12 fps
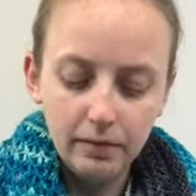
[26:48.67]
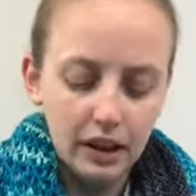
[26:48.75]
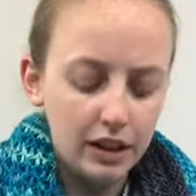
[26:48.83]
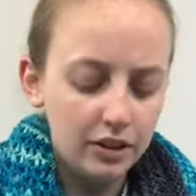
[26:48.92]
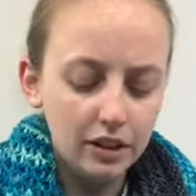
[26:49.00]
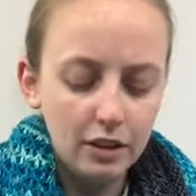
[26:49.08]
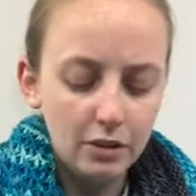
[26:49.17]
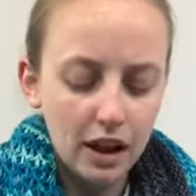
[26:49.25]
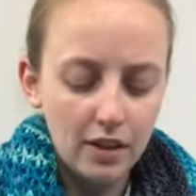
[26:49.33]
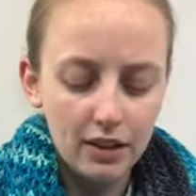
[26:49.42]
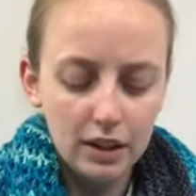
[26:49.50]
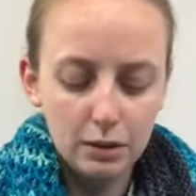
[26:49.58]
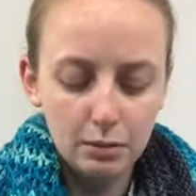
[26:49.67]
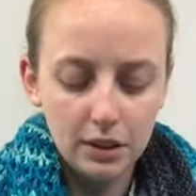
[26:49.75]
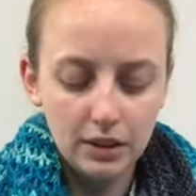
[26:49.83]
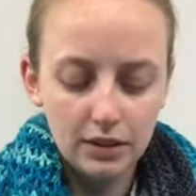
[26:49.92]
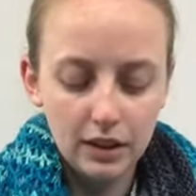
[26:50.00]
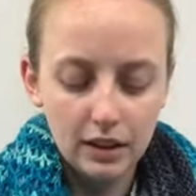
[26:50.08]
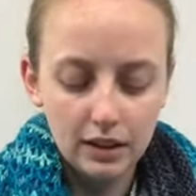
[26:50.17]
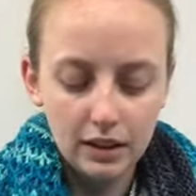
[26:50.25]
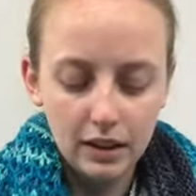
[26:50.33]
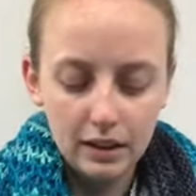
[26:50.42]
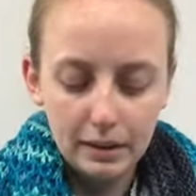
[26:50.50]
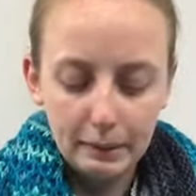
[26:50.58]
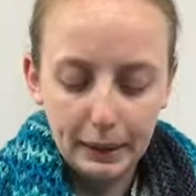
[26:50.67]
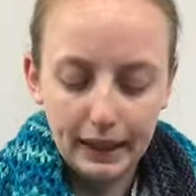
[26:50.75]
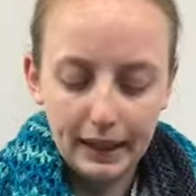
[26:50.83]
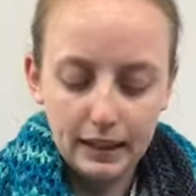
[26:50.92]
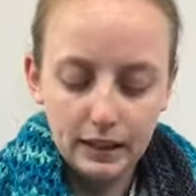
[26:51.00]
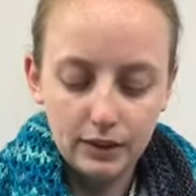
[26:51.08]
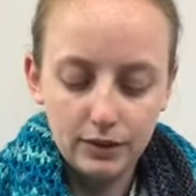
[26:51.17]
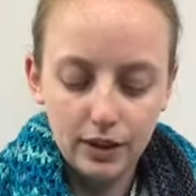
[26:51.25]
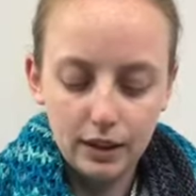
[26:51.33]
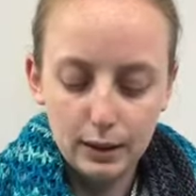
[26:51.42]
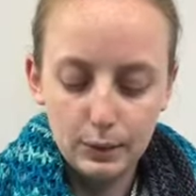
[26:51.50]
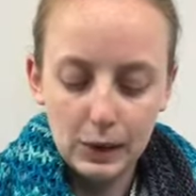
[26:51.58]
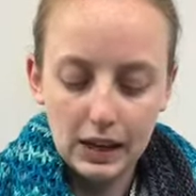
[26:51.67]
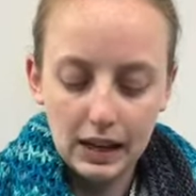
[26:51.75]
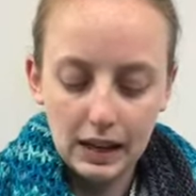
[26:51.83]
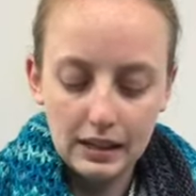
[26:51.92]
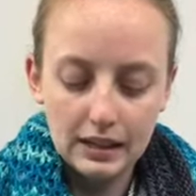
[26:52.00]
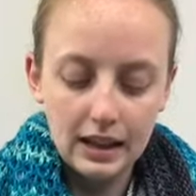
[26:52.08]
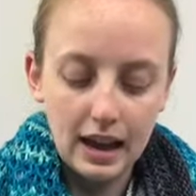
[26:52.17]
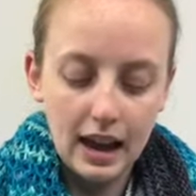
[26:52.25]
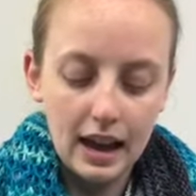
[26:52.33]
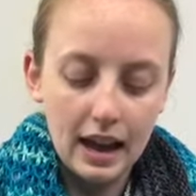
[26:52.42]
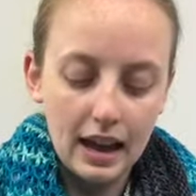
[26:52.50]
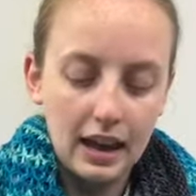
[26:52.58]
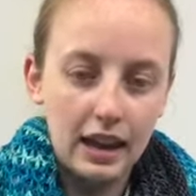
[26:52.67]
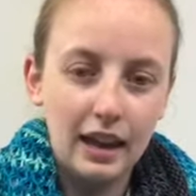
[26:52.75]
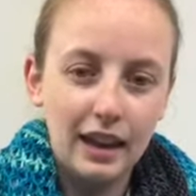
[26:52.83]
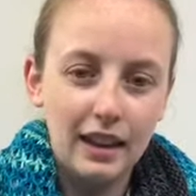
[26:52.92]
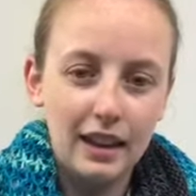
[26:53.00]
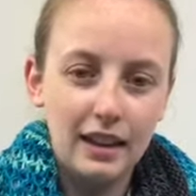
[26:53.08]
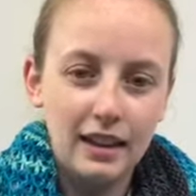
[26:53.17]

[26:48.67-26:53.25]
don't think we have any specific plans for this weekend. I